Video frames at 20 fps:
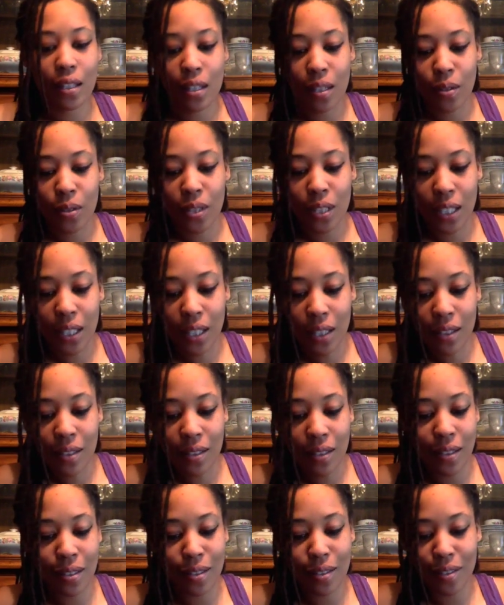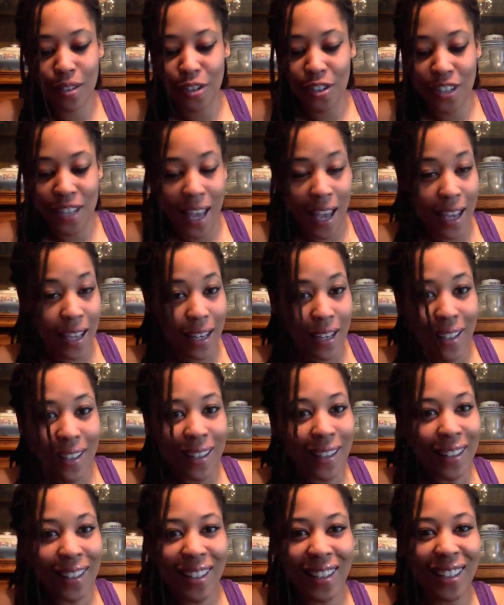And so she just created
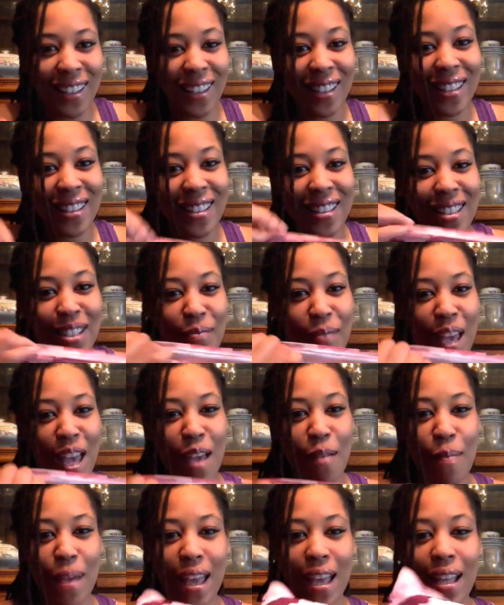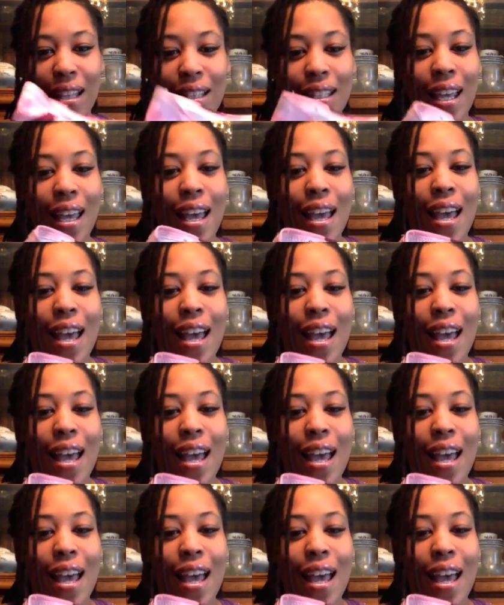some headbands.